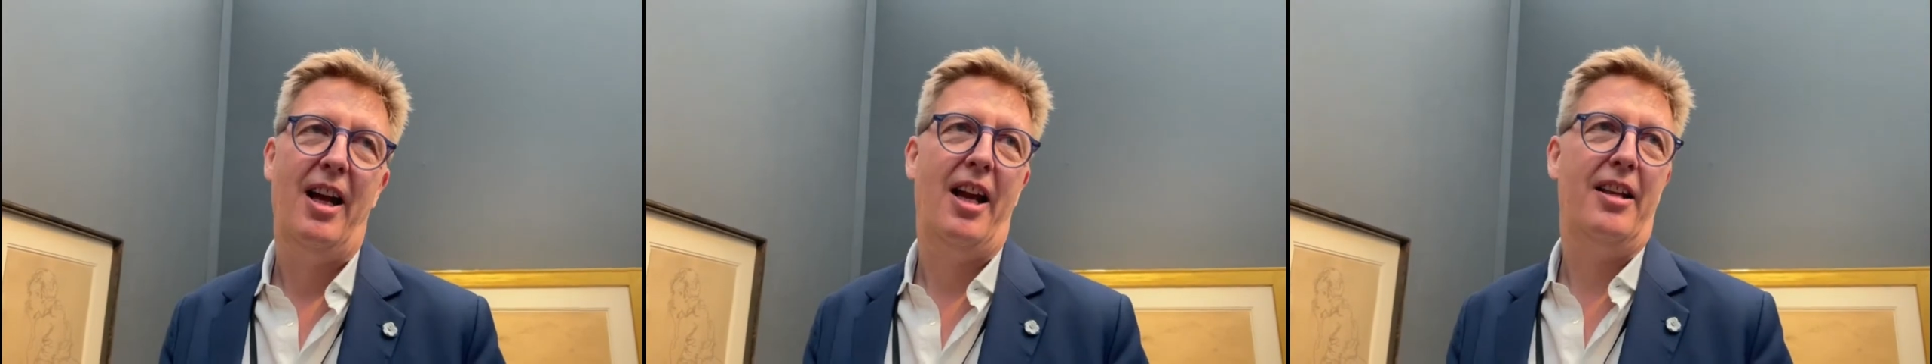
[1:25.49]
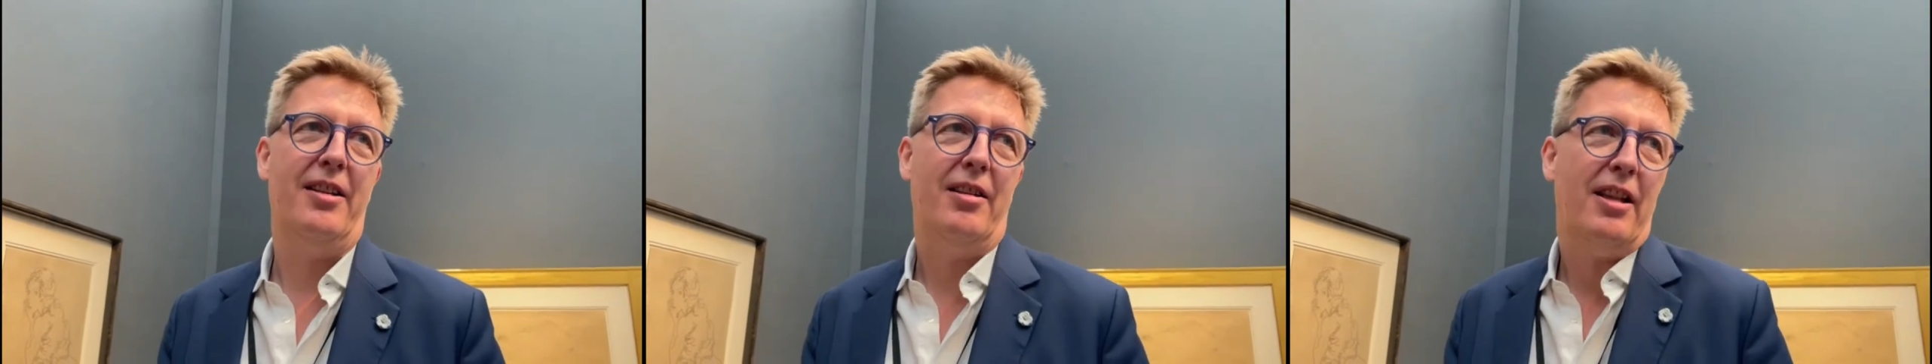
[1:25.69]

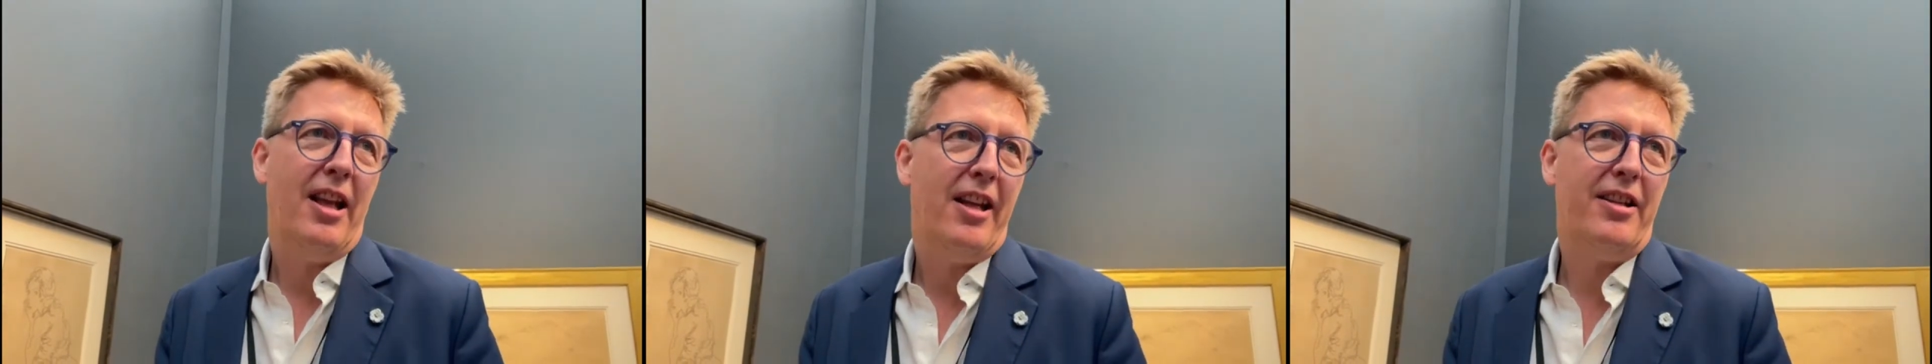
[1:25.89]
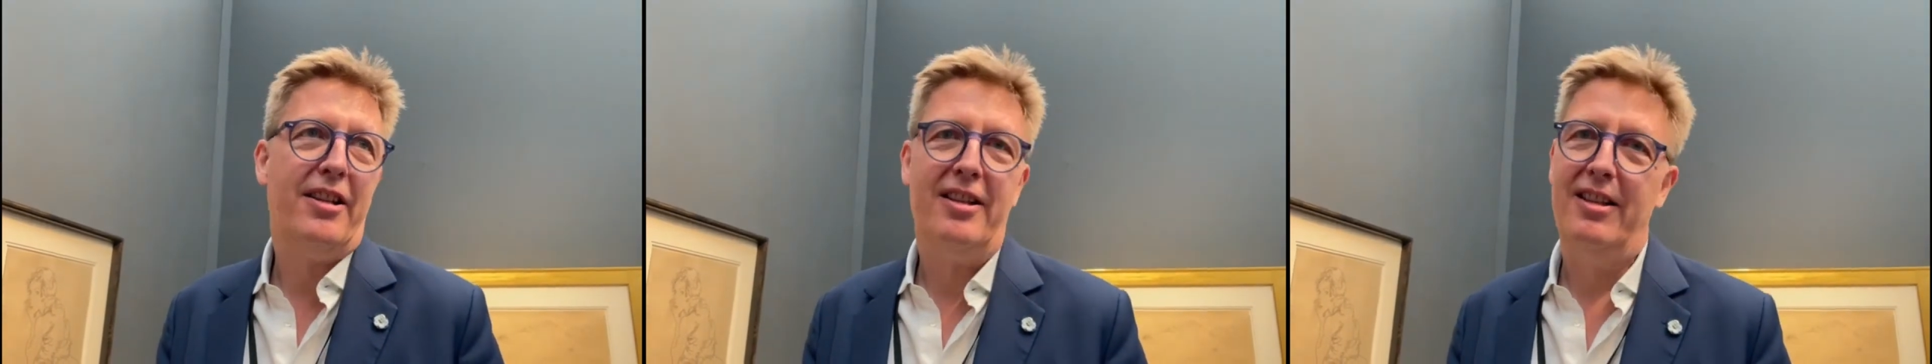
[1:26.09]
and
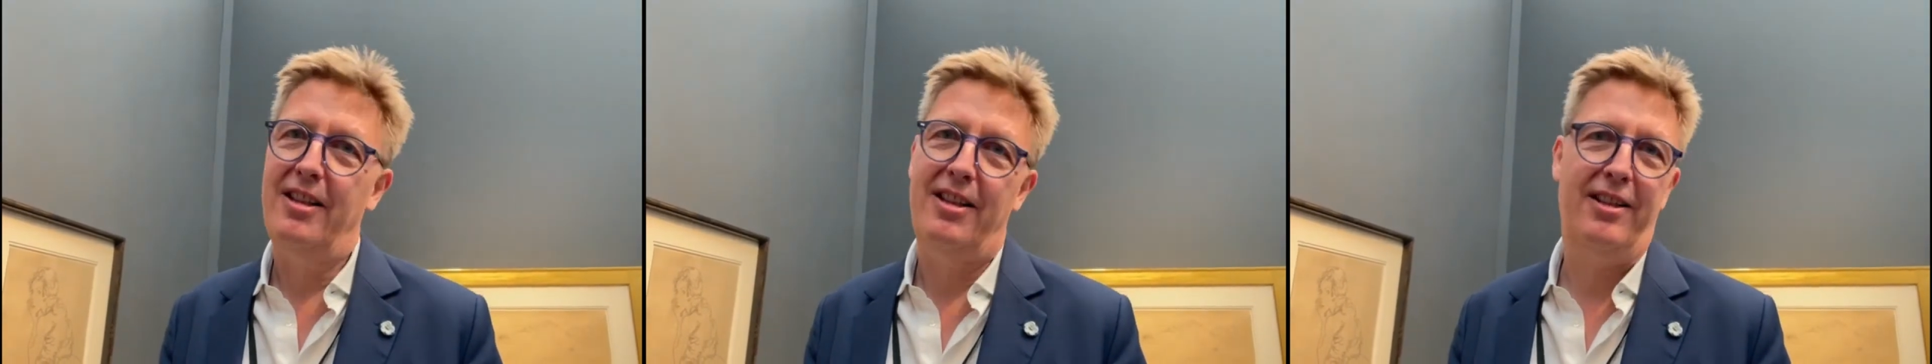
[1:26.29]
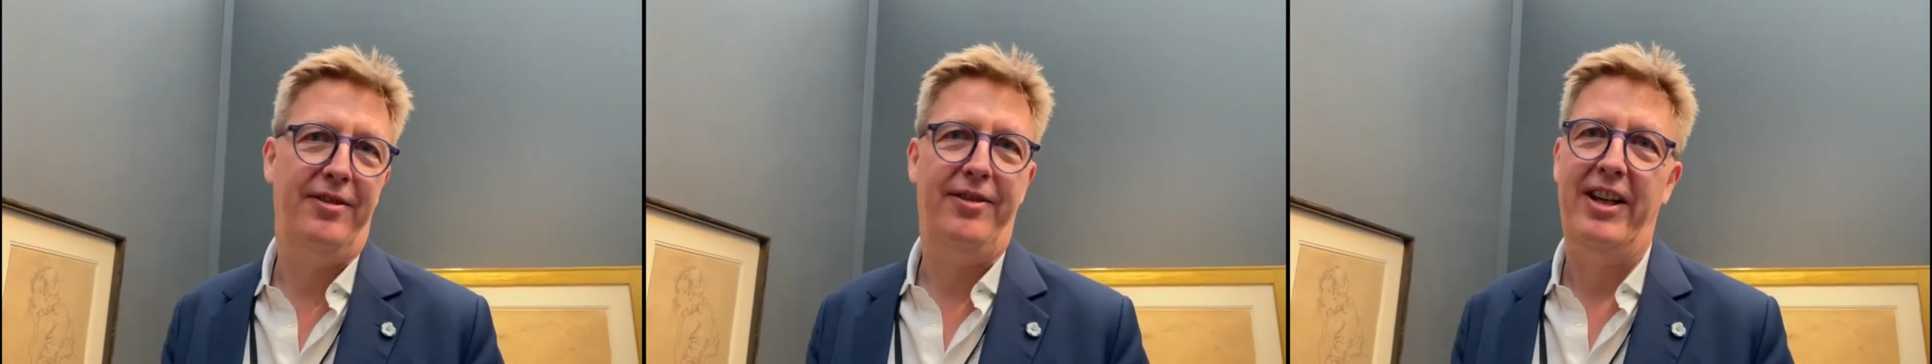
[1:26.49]
London
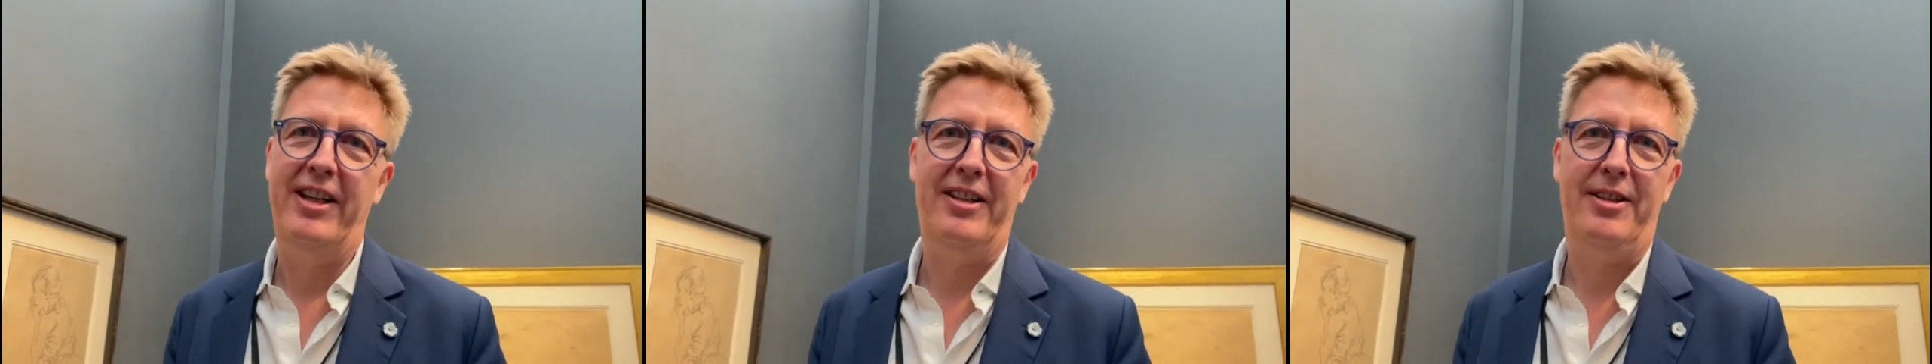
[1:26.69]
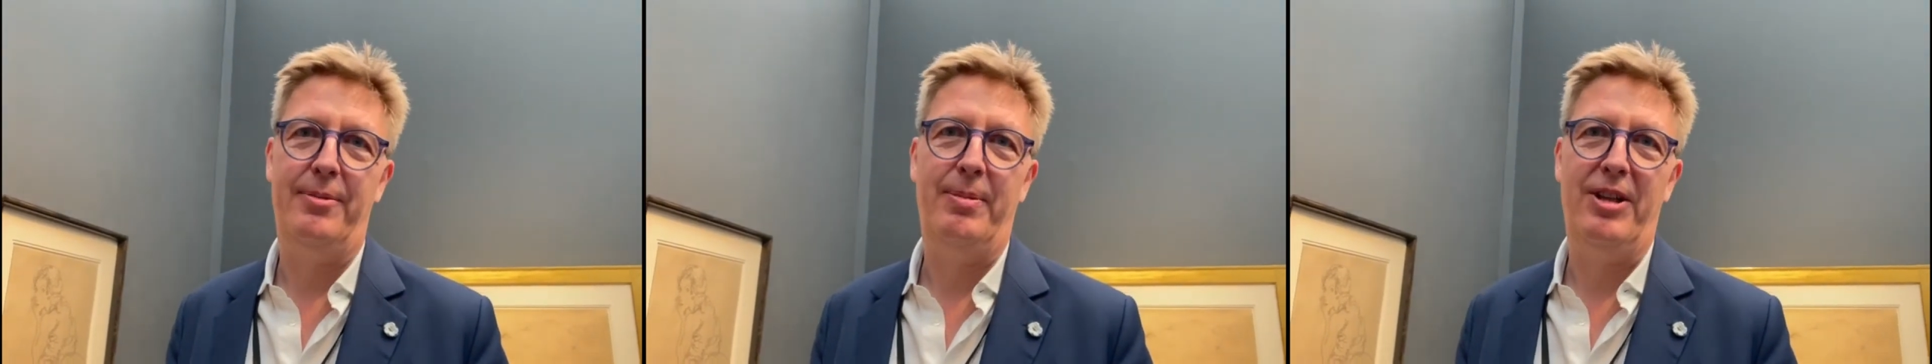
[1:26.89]
is a
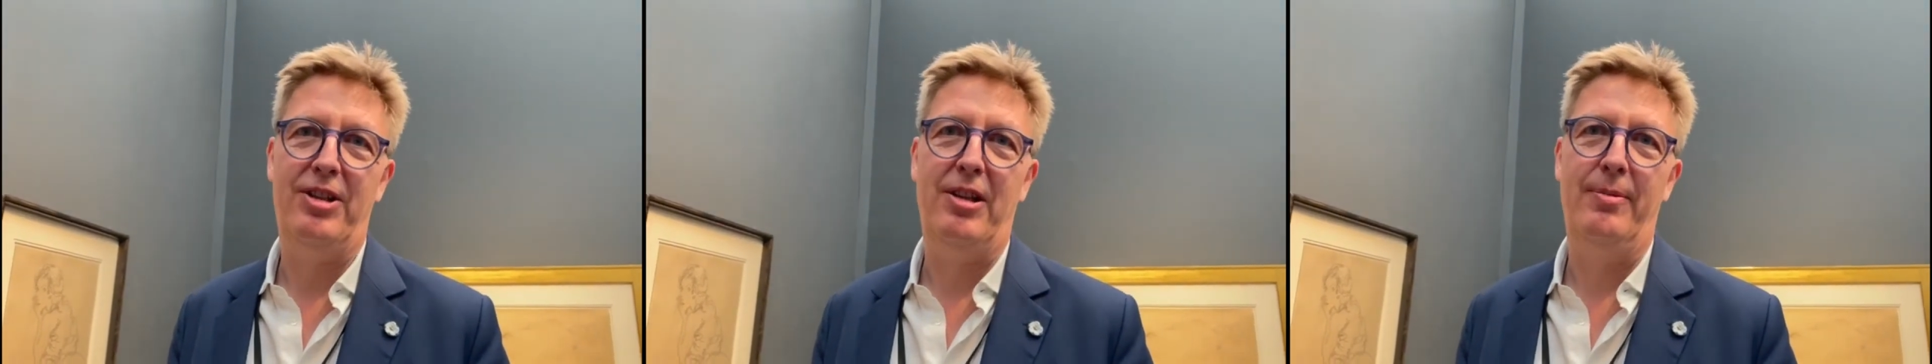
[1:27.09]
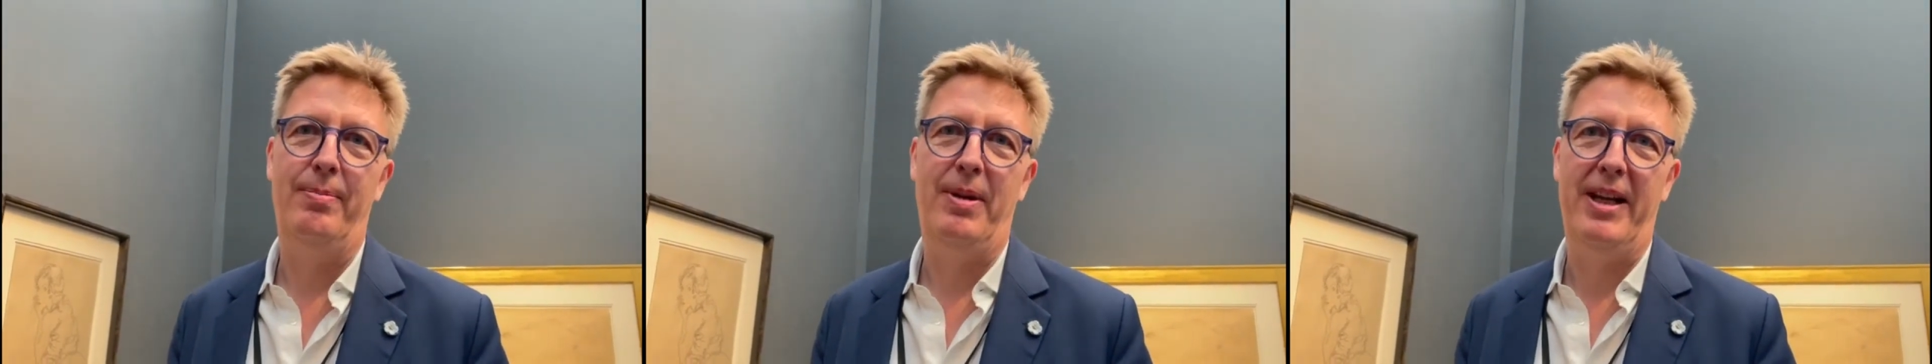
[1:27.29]
very special